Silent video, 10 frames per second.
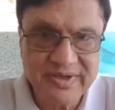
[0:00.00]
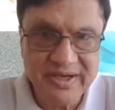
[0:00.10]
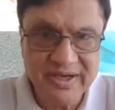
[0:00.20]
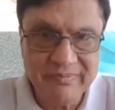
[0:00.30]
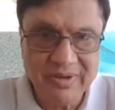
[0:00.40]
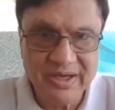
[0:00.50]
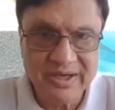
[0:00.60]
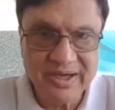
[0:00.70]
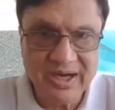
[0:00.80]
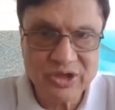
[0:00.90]

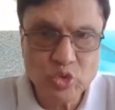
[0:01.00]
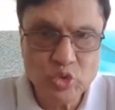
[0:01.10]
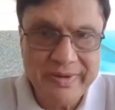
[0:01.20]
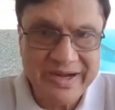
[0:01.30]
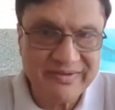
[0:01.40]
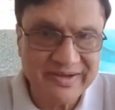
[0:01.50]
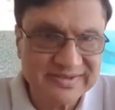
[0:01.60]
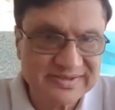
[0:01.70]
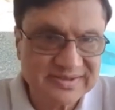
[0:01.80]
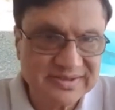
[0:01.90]
AMI are two
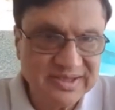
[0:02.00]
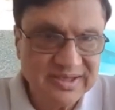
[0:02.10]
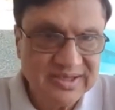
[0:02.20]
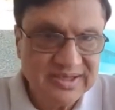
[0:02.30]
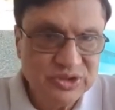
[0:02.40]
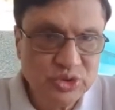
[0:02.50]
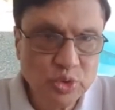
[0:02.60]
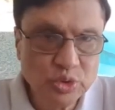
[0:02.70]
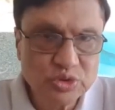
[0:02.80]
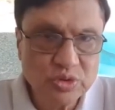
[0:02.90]
metrics
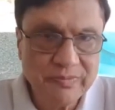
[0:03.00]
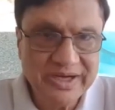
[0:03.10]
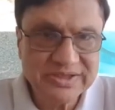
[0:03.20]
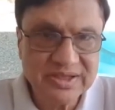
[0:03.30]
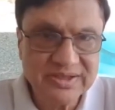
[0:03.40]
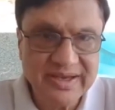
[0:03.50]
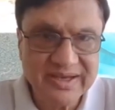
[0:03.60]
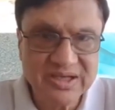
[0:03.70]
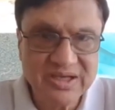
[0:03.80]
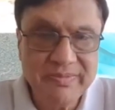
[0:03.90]
used to measure the
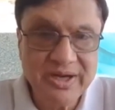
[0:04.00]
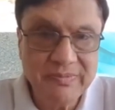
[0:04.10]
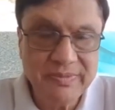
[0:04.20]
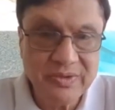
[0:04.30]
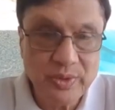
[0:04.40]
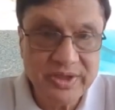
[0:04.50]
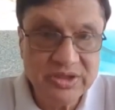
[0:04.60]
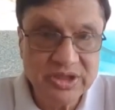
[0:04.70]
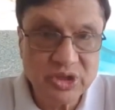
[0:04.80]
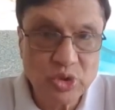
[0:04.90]
agreement
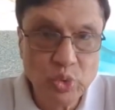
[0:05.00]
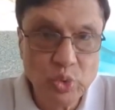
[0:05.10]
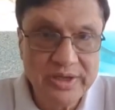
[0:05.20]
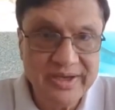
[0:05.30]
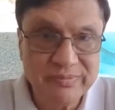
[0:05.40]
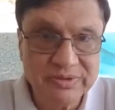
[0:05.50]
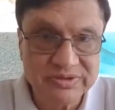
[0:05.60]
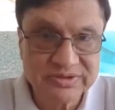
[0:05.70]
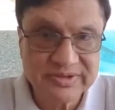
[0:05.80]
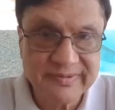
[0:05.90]
between the true
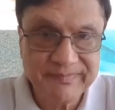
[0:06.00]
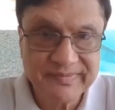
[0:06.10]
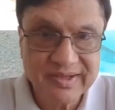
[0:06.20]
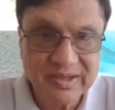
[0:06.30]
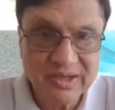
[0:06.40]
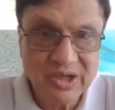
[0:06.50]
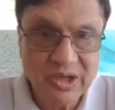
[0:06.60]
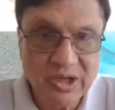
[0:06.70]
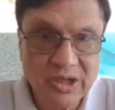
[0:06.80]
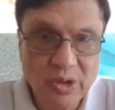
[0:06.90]
labels
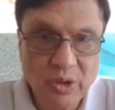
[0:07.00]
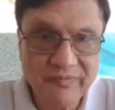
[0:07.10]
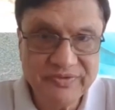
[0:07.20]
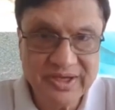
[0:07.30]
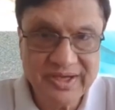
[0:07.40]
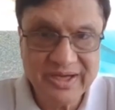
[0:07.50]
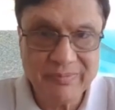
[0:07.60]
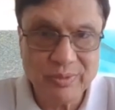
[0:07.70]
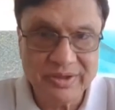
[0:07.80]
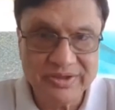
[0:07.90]
of the data
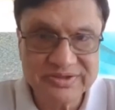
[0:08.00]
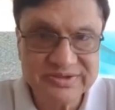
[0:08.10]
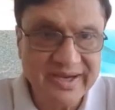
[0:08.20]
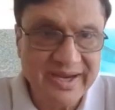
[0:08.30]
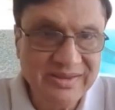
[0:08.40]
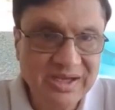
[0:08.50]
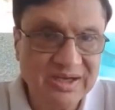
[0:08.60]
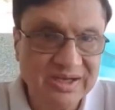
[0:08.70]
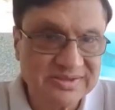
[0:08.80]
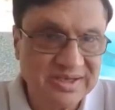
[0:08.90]
points and the
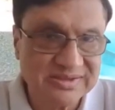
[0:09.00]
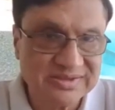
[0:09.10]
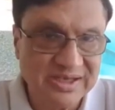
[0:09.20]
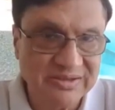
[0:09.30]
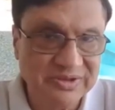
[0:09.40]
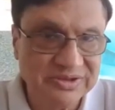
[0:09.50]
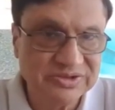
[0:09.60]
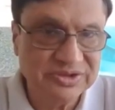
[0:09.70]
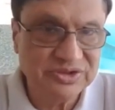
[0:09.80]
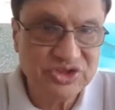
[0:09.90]
cluster
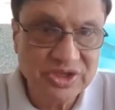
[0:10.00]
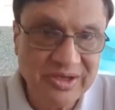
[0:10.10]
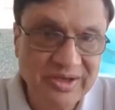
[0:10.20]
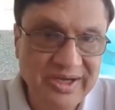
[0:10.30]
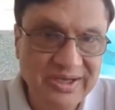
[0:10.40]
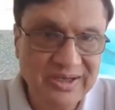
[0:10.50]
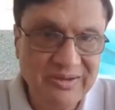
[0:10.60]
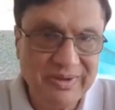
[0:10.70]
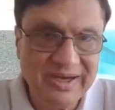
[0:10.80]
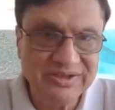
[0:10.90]
assignments
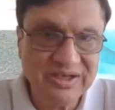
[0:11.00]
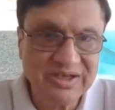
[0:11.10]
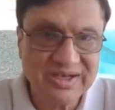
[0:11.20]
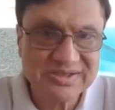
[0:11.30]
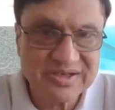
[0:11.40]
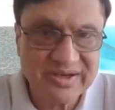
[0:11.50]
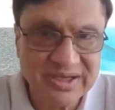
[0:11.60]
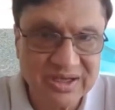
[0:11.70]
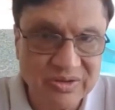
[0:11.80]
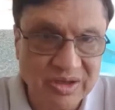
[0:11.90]
generated by the
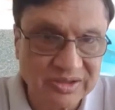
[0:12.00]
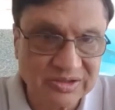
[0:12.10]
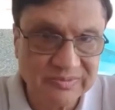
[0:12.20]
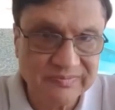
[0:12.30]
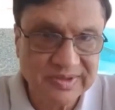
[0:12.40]
clustering algorithm.